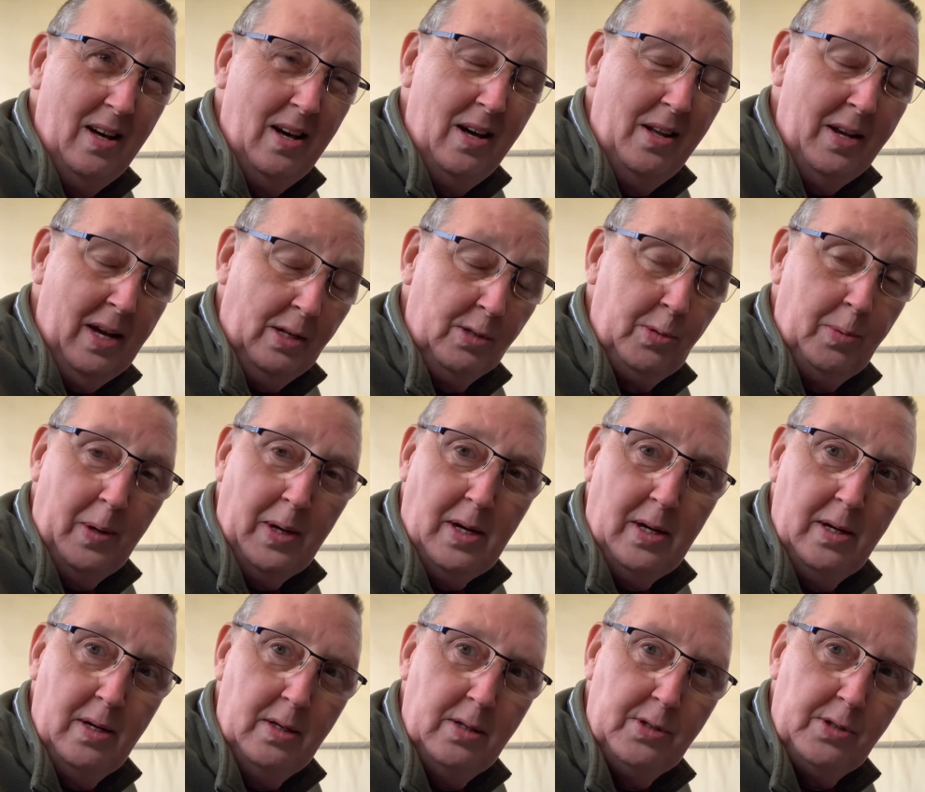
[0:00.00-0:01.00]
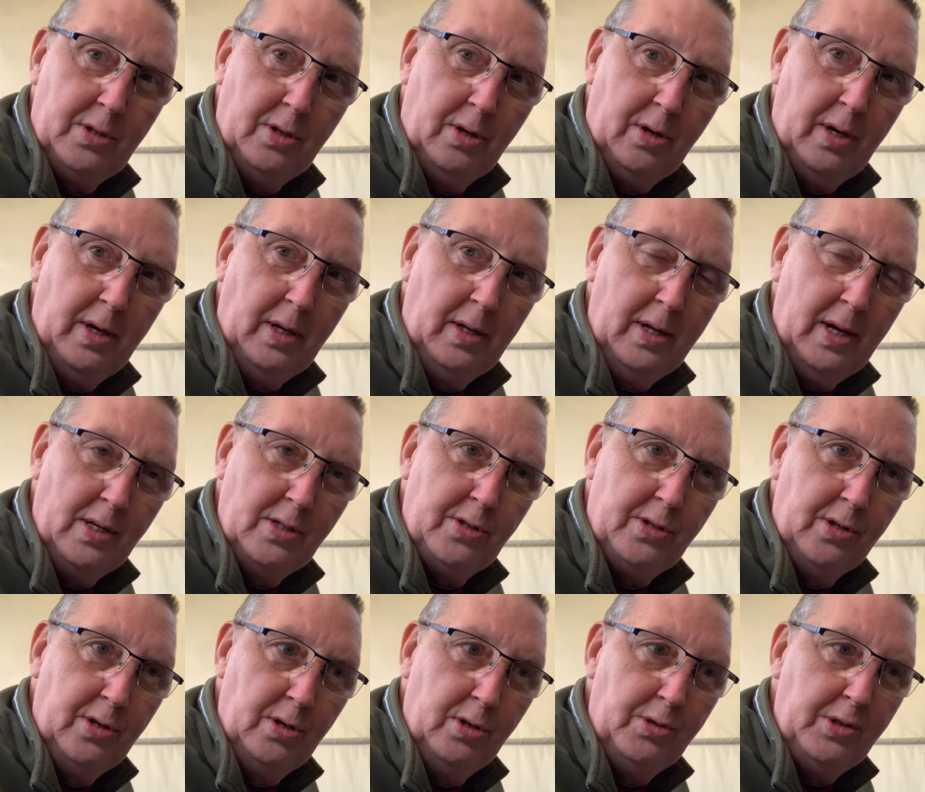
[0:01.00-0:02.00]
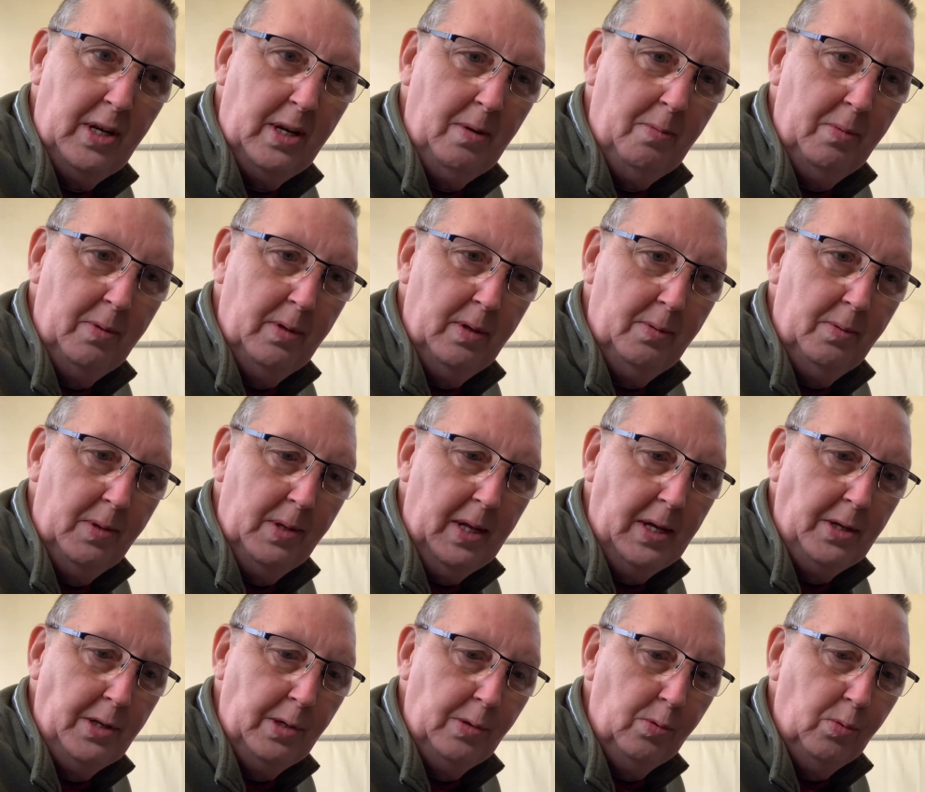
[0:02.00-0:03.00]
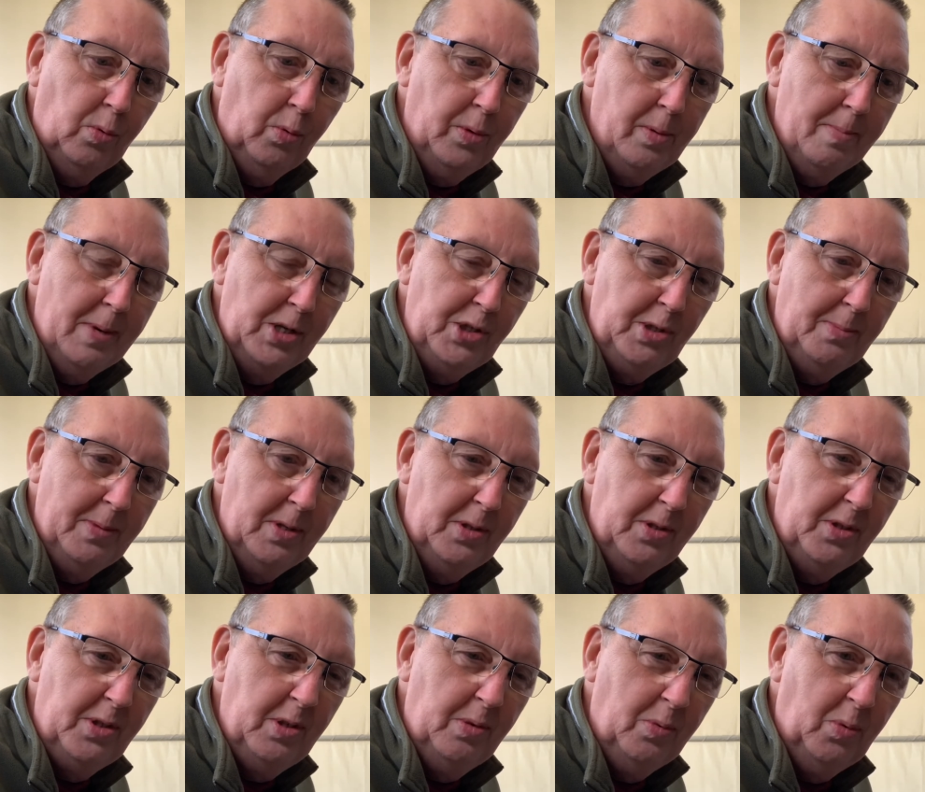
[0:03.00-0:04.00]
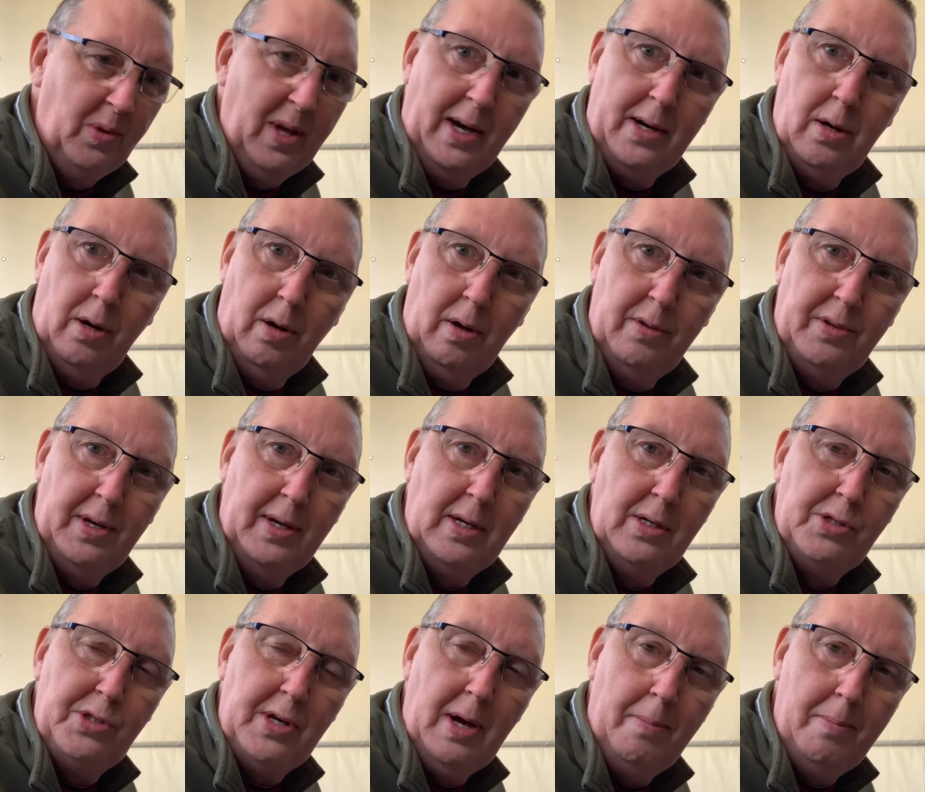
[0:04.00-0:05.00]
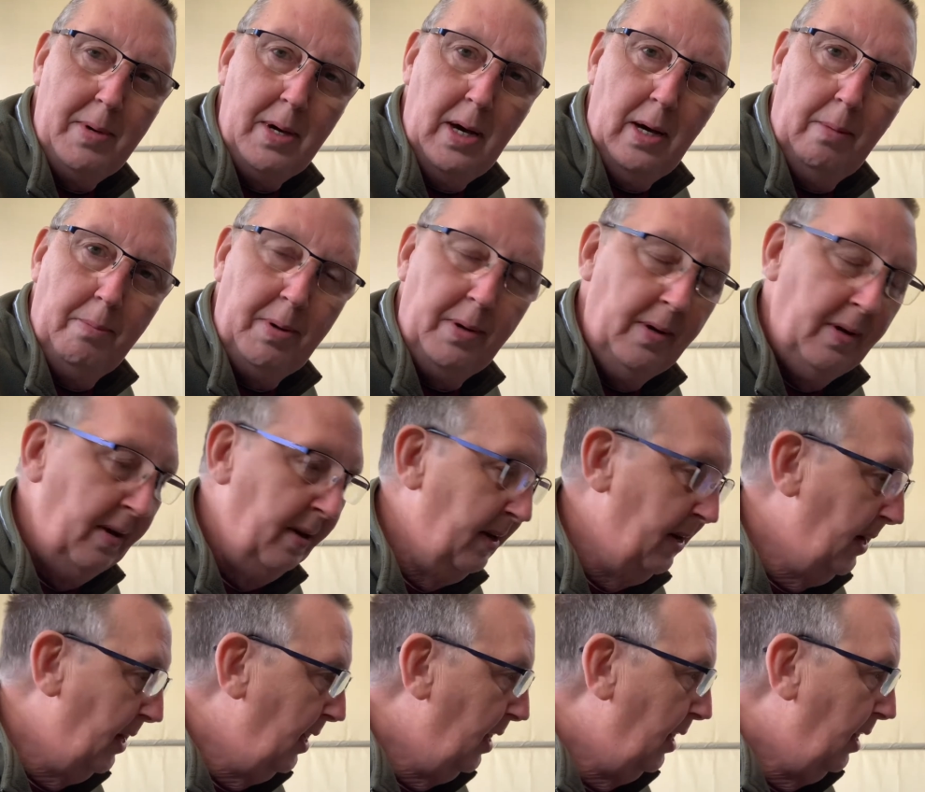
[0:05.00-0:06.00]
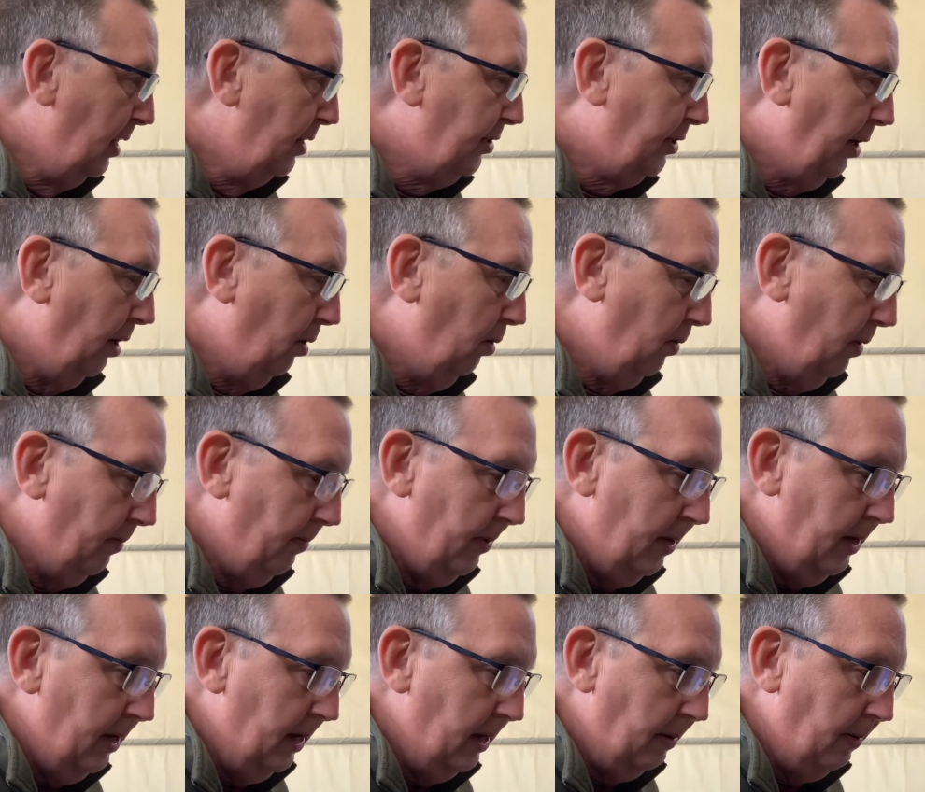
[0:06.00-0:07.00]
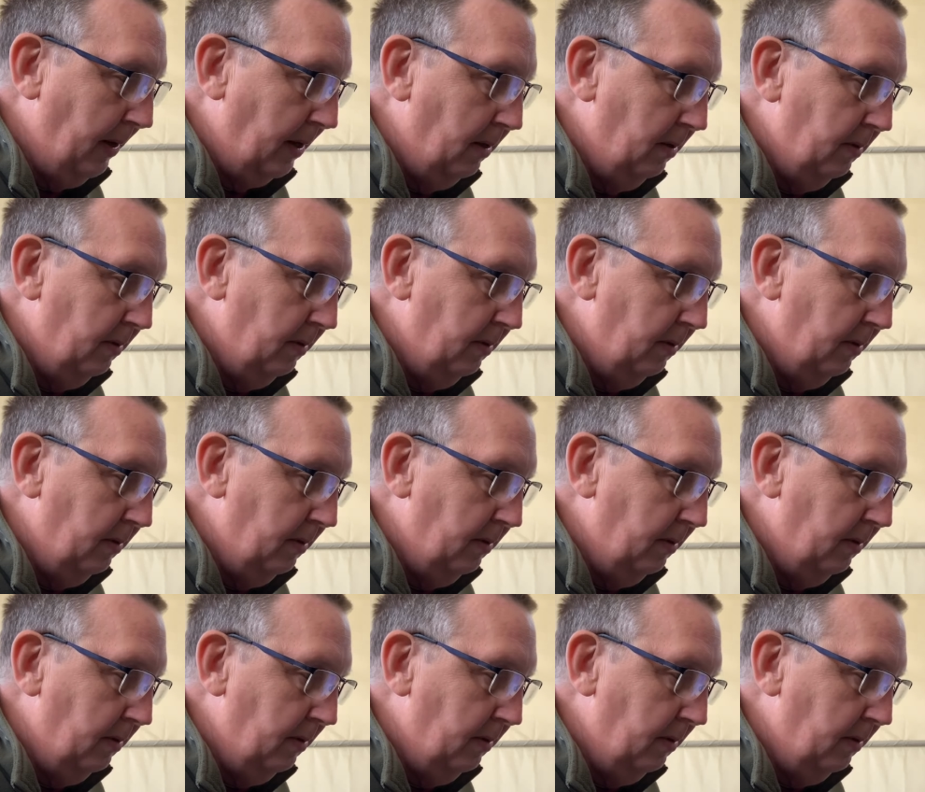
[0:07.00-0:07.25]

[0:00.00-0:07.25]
next week, starting next Thursday, where they do all the measurements and all that kind of thing and set me up. So anyway,